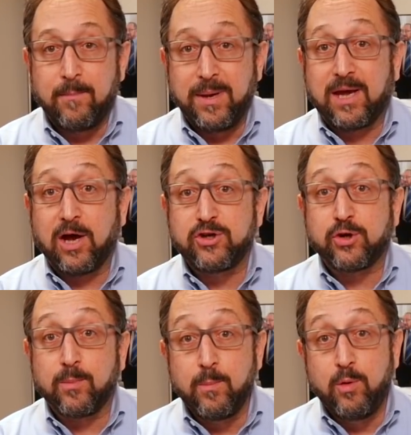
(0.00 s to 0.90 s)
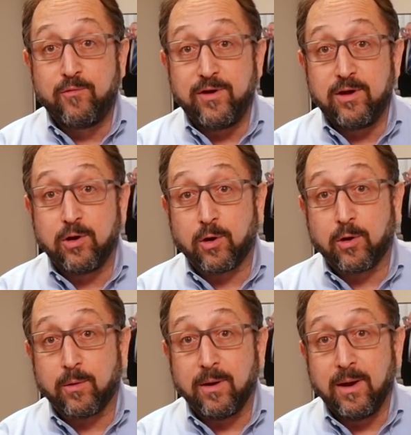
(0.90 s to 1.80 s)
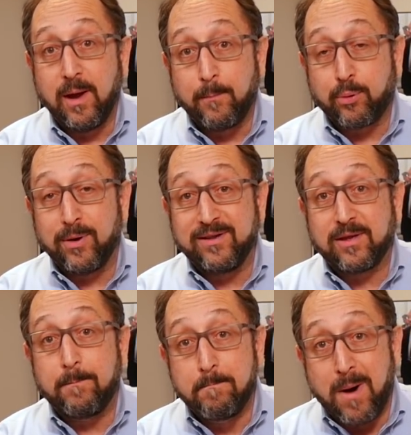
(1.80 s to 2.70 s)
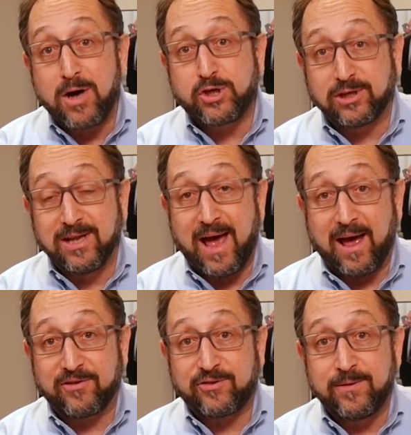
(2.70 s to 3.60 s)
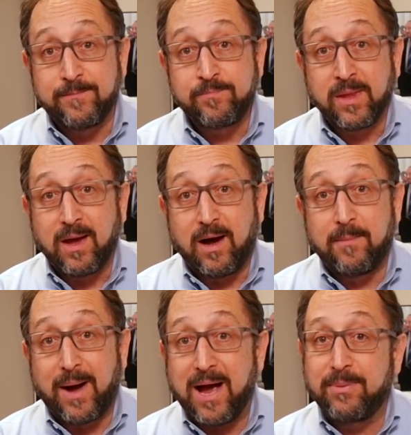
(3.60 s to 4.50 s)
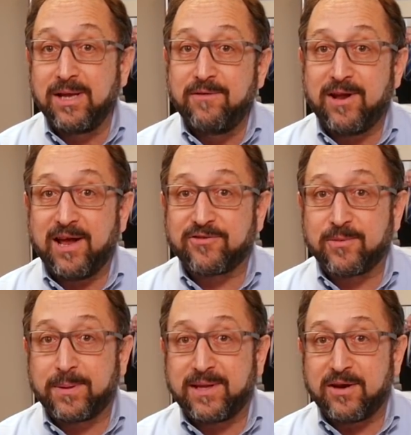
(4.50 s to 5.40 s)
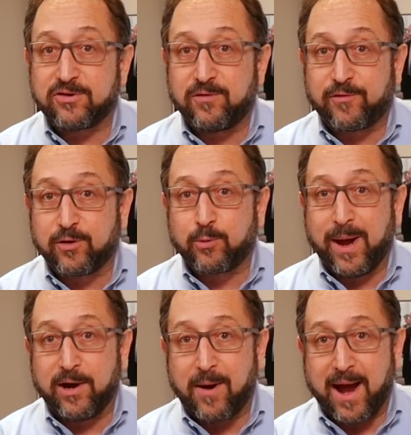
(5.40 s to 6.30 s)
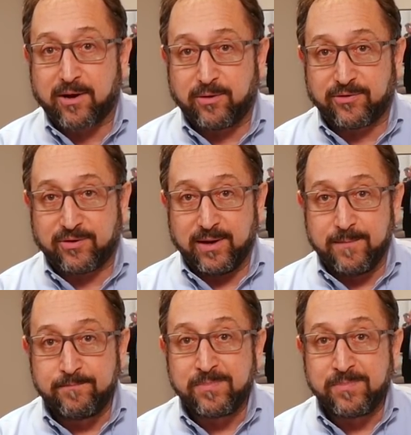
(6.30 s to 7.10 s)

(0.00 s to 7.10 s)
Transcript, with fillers: Because you're moving your print much less, I believe it has the potential for greater accuracy.